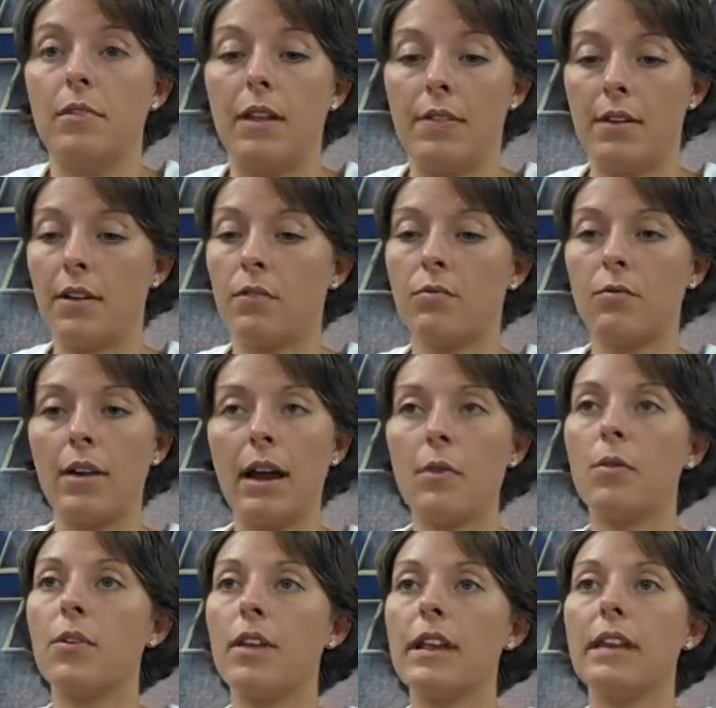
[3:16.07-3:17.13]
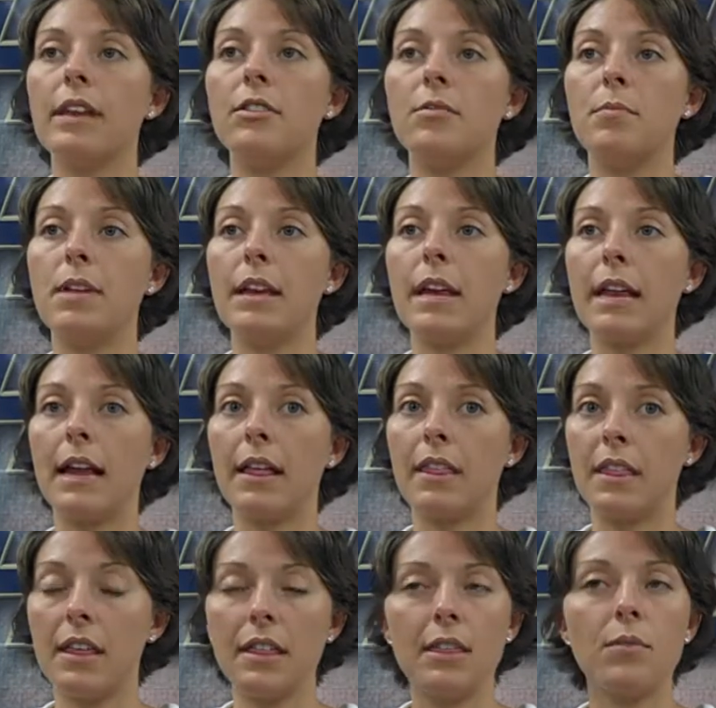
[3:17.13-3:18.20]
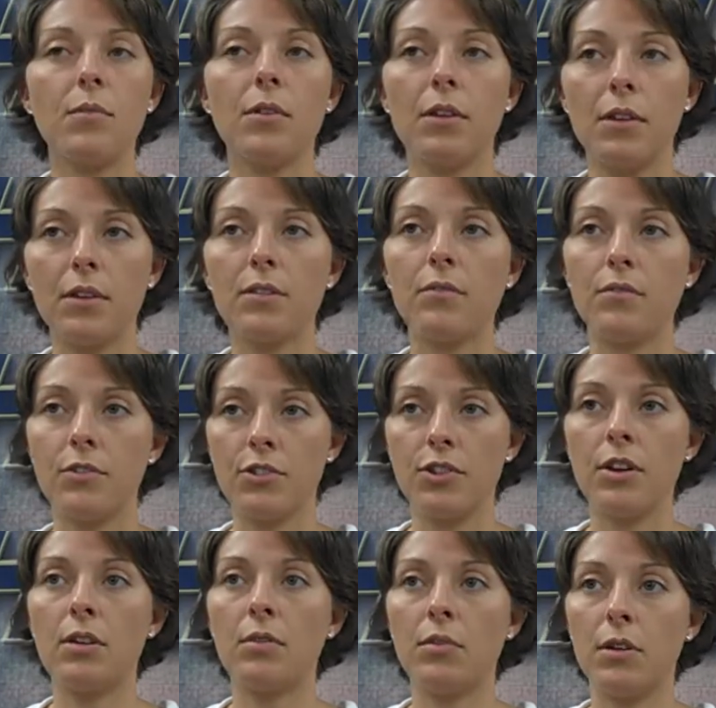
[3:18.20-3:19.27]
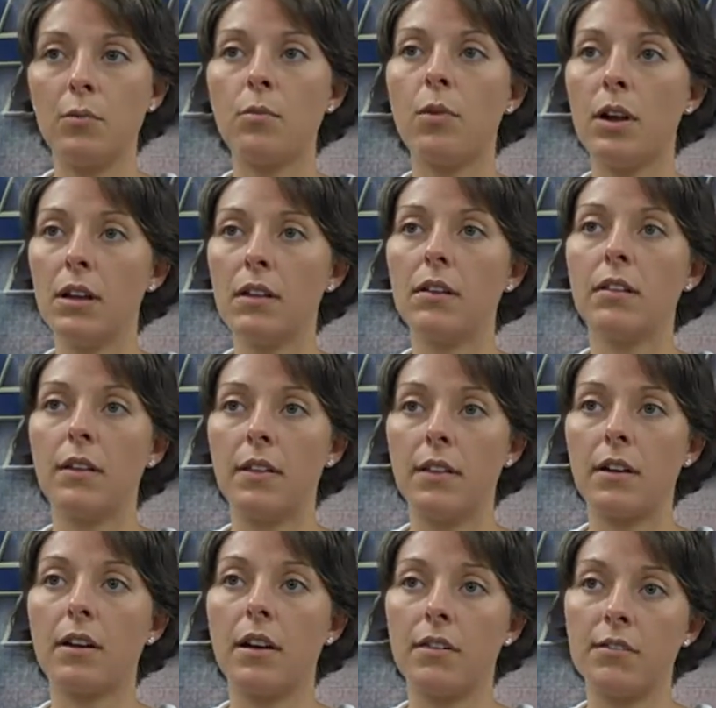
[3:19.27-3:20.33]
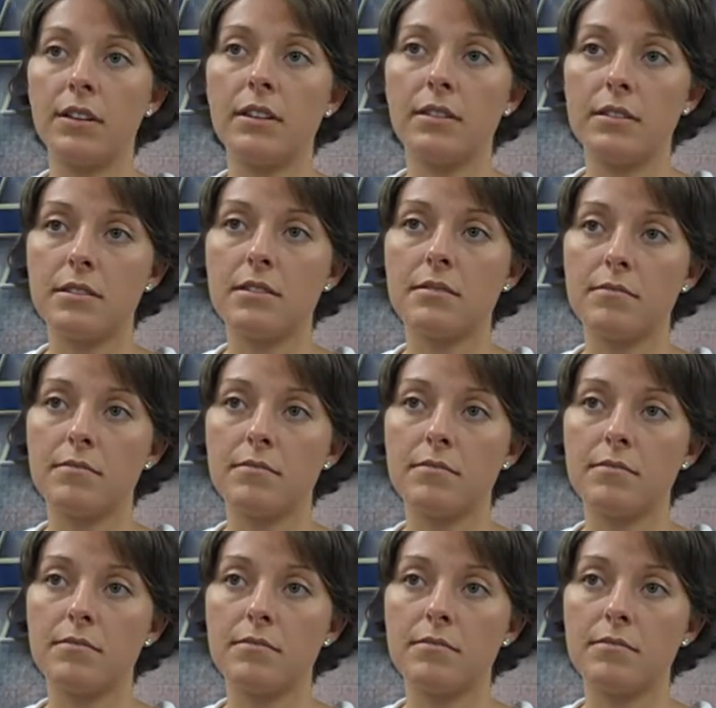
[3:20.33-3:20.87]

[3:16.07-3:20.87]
They're right where they need to be, and I think that we're going to show up well at the conference.